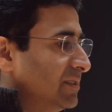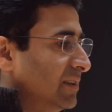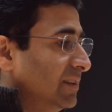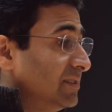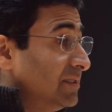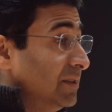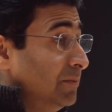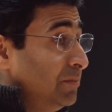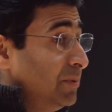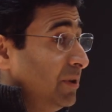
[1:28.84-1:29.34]
say,
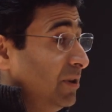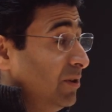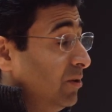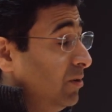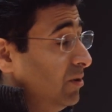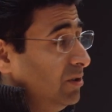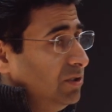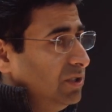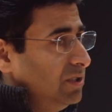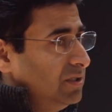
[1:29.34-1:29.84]
simpler
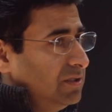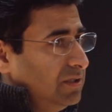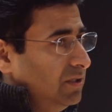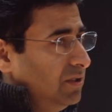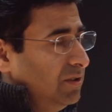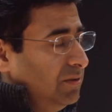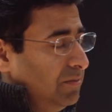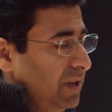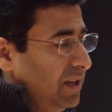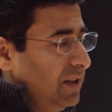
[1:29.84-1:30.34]
or just, you
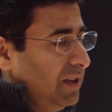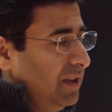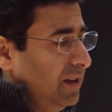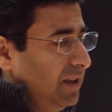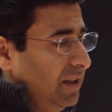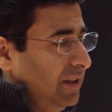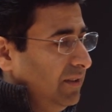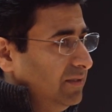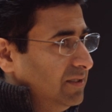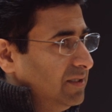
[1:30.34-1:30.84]
know, make our
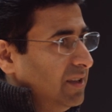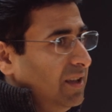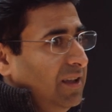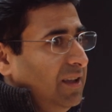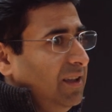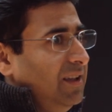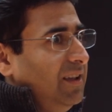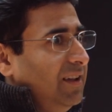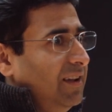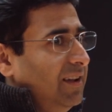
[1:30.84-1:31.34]
lives
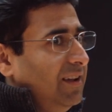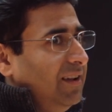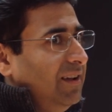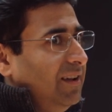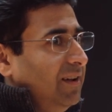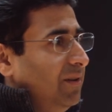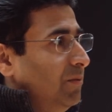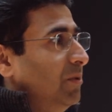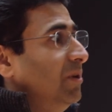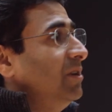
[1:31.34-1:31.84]

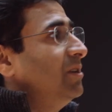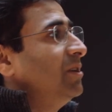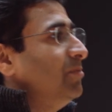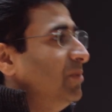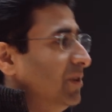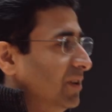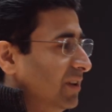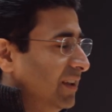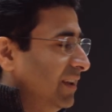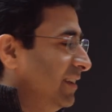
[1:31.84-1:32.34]
uh,
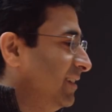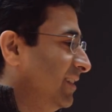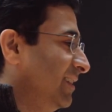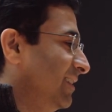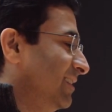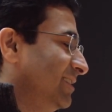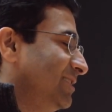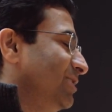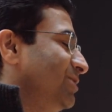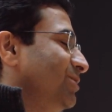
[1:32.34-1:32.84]
workable in,
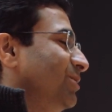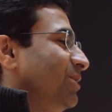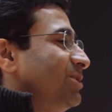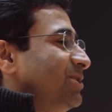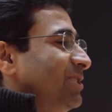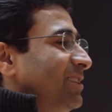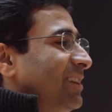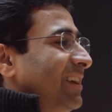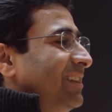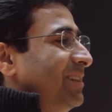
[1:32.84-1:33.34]
in a
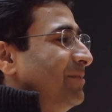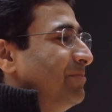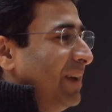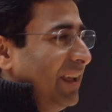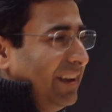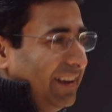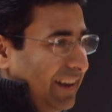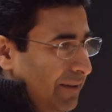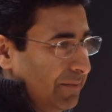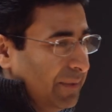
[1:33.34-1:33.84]
situation like the
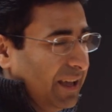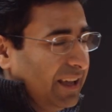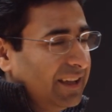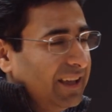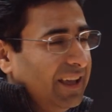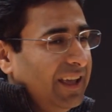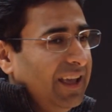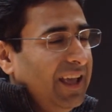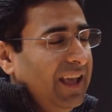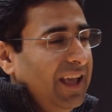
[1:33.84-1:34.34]
pandemic.
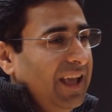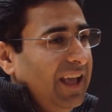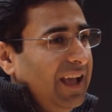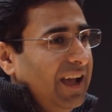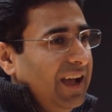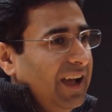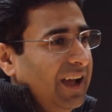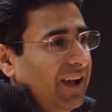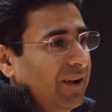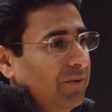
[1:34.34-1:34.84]

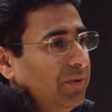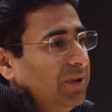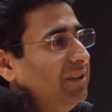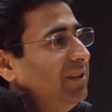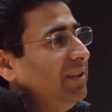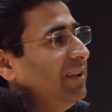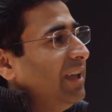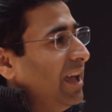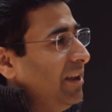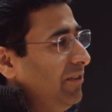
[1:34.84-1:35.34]
Uh, with
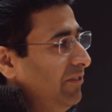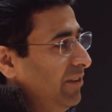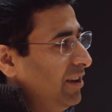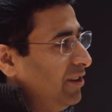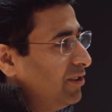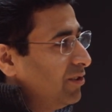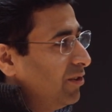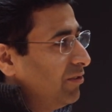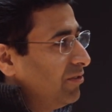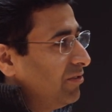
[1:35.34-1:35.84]
the
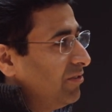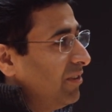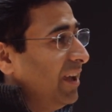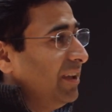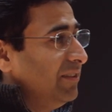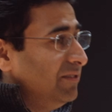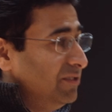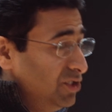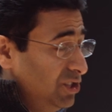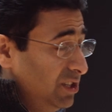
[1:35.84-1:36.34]
advent of
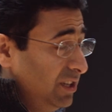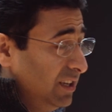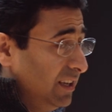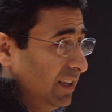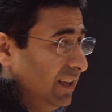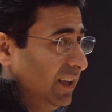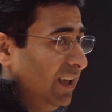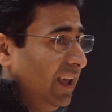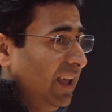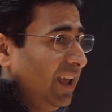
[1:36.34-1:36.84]

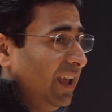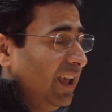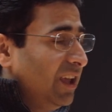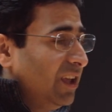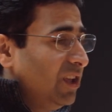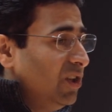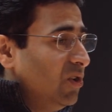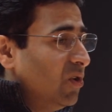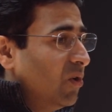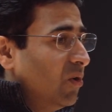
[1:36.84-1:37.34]
5G,
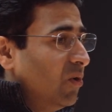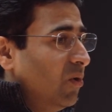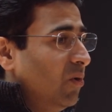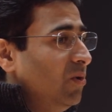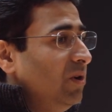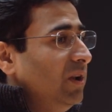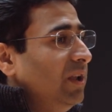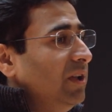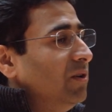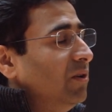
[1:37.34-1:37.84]
you're
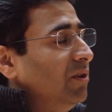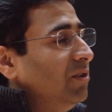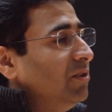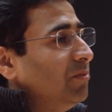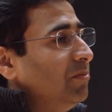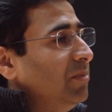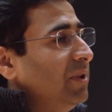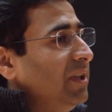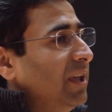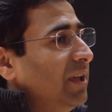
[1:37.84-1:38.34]
only going to
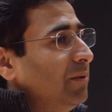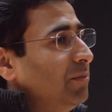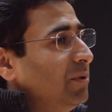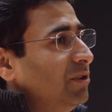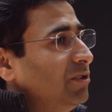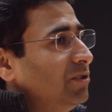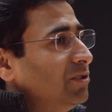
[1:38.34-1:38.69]
be able